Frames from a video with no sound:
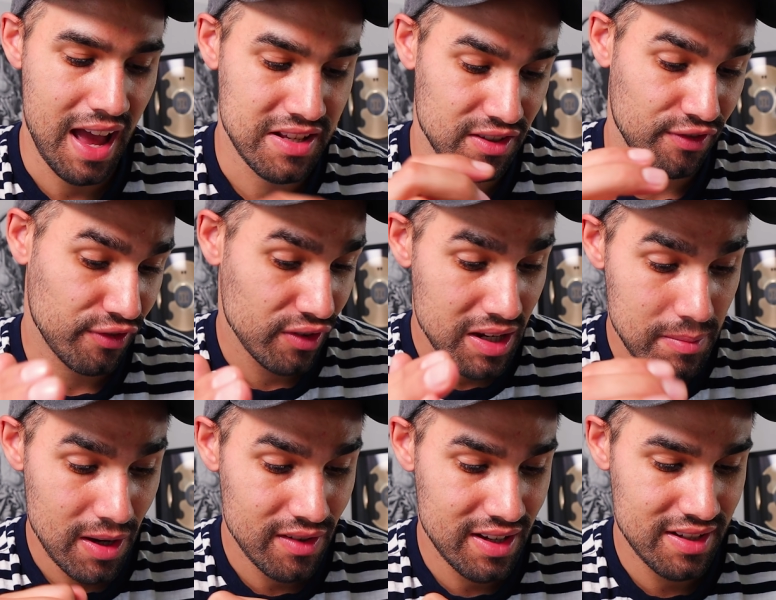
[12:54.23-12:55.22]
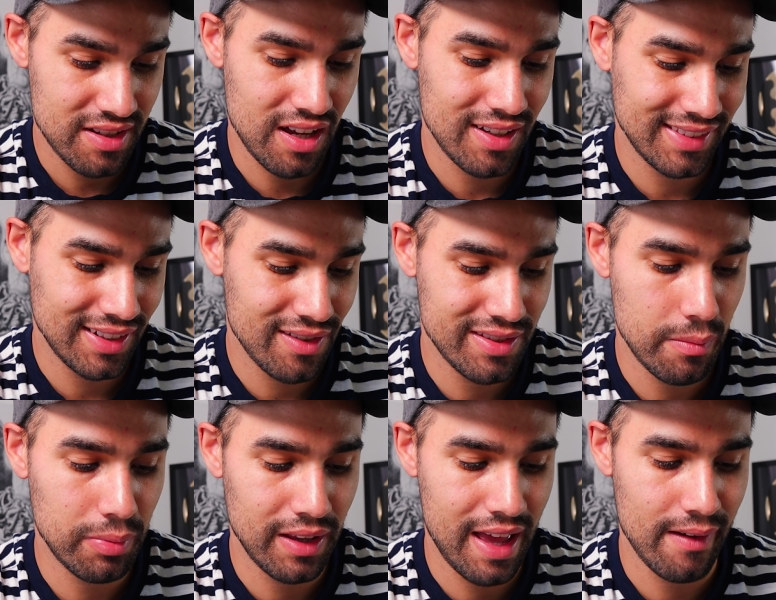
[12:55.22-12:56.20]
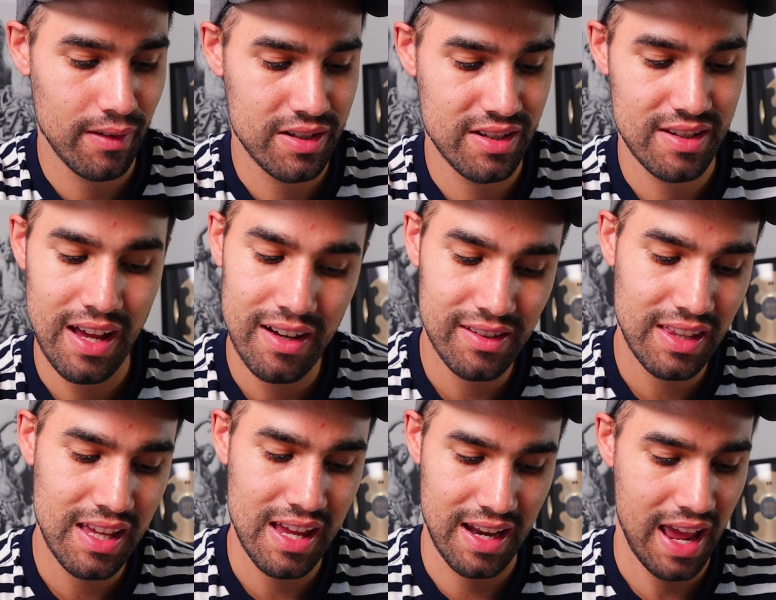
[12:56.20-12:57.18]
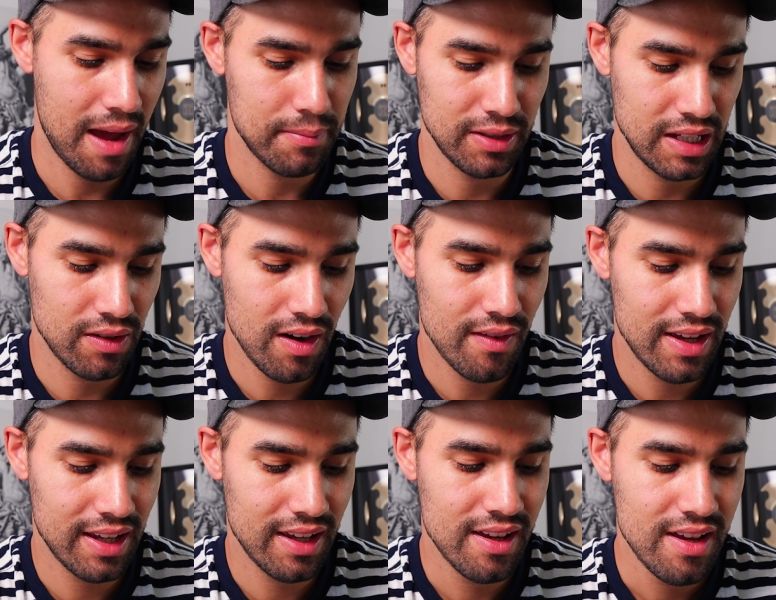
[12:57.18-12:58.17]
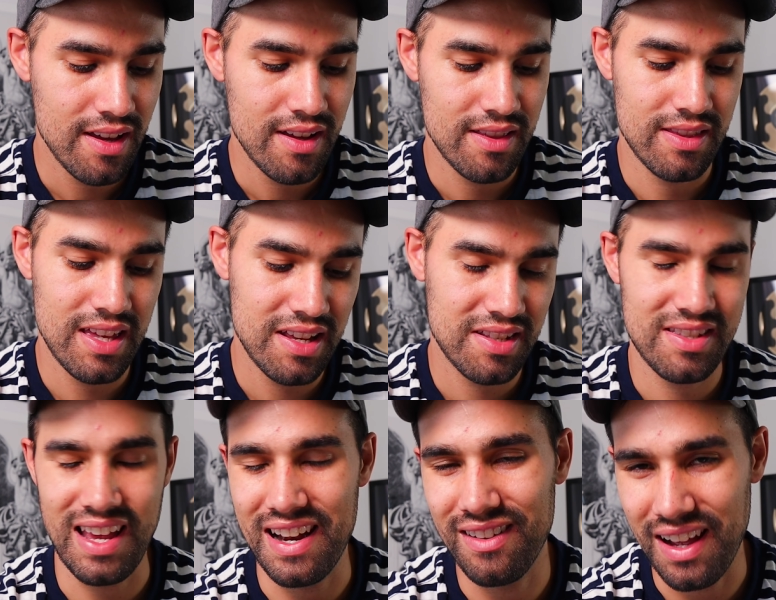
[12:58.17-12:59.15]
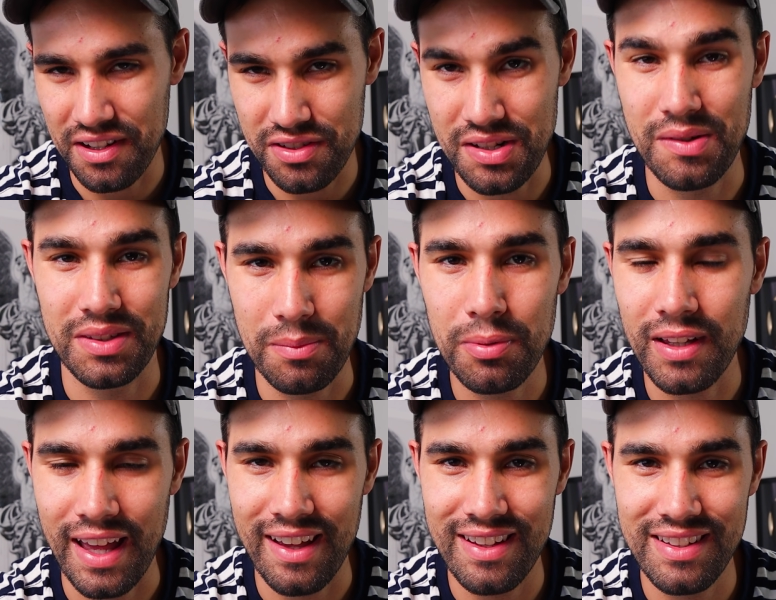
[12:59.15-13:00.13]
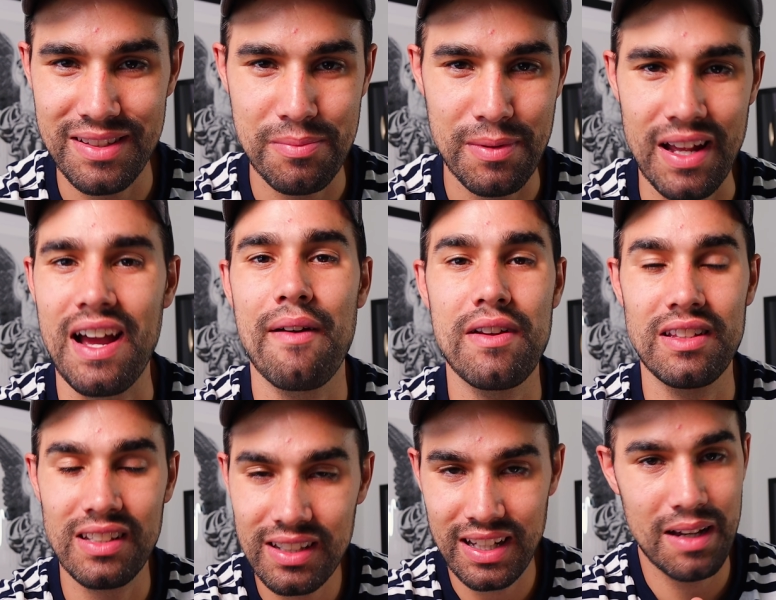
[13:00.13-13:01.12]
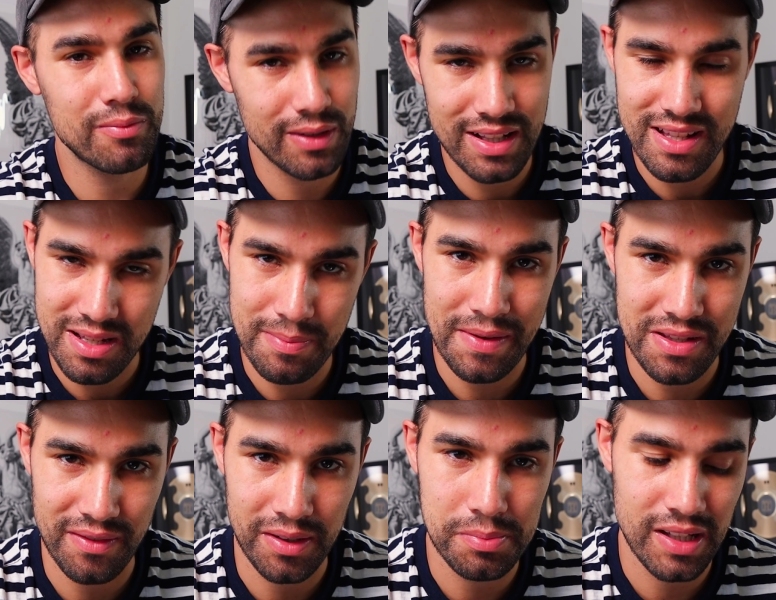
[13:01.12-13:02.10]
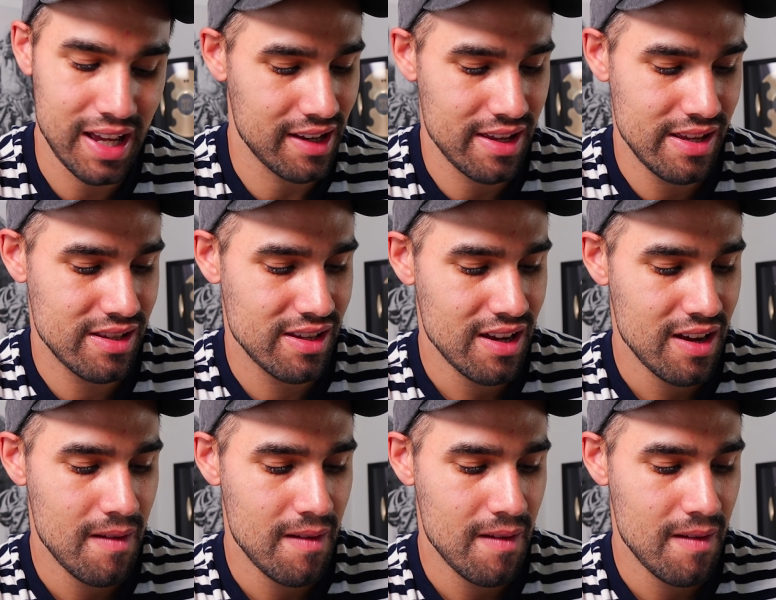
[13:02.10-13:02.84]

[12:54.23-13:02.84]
As a free bonus, I'll throw in the plant, which is healthy and happily growing. This, I don't actually know what the plant is, but I would look up what the specific plant is.